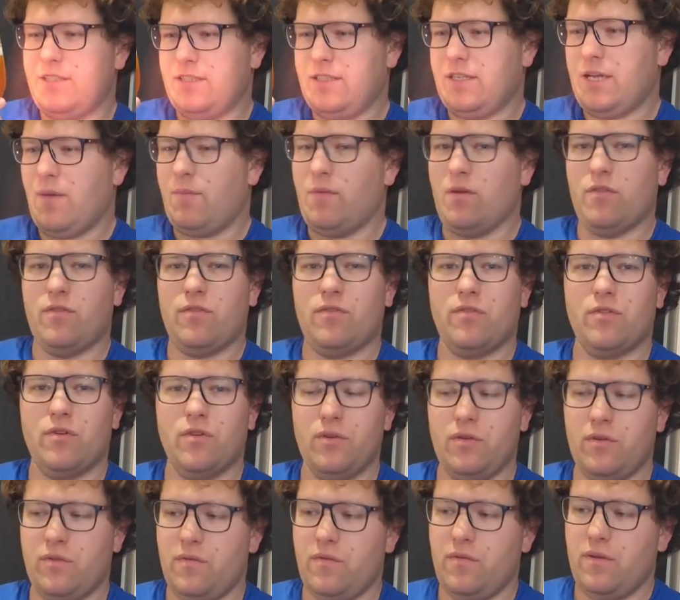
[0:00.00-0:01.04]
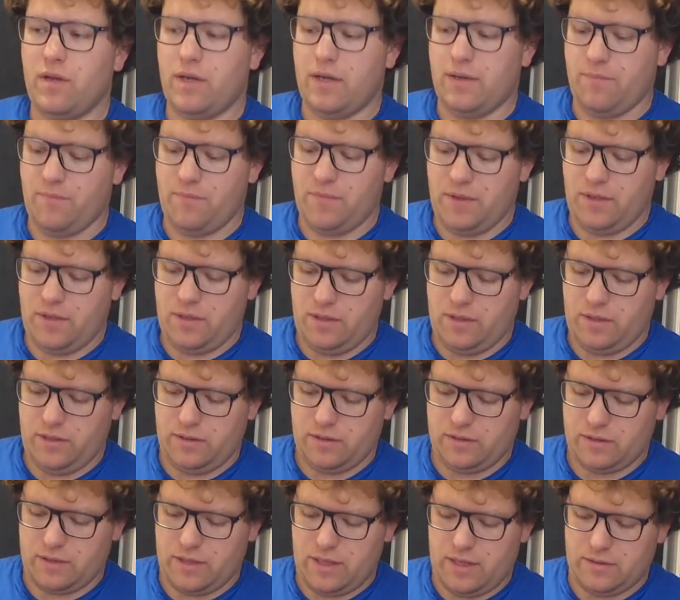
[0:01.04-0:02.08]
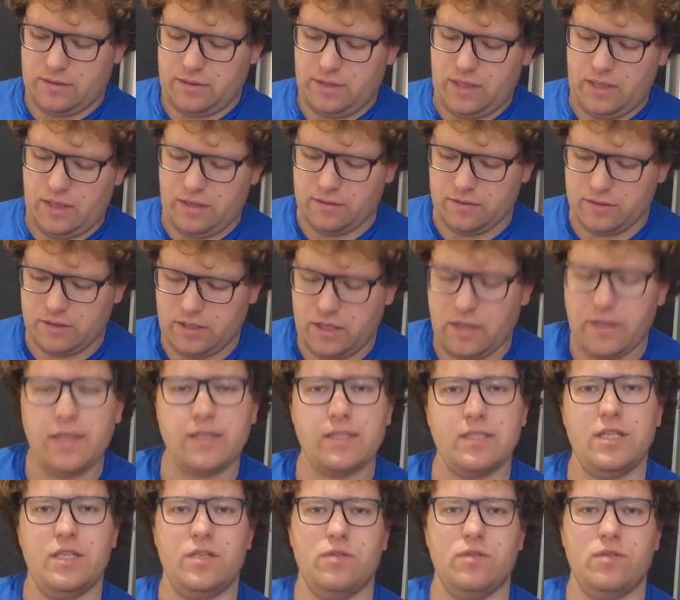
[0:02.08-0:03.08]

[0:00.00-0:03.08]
is coming through in this glass here. So that's